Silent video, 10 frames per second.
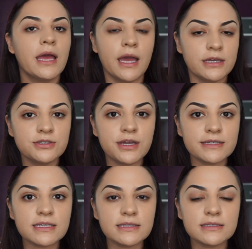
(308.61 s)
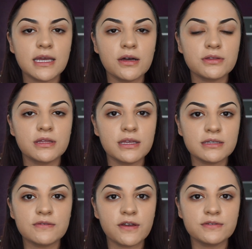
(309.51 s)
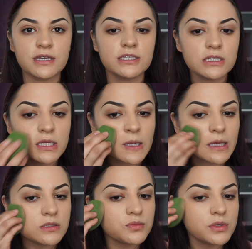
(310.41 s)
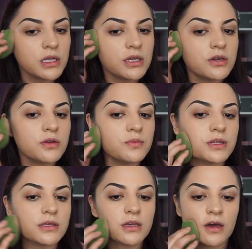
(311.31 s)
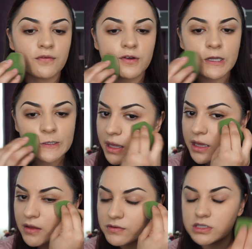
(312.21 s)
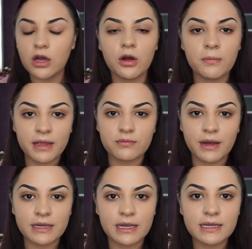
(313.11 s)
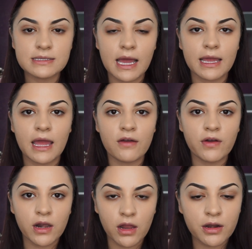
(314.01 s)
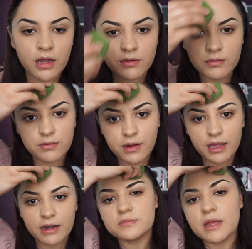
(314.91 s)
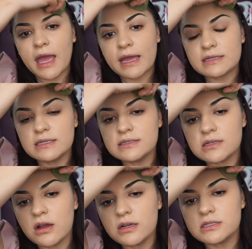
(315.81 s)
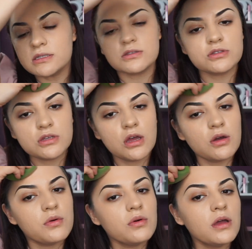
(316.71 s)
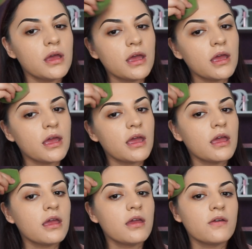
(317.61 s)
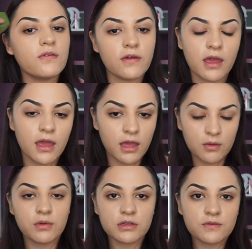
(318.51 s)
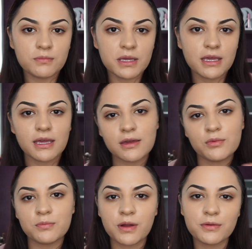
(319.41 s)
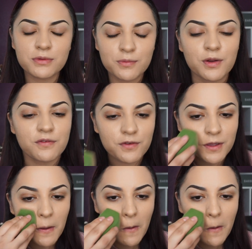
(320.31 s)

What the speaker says: As you guys can tell, this foundation is really good with coverage. It covers all my redness. I have a lot of red acne scars, so if it works for me, it will probably work for you.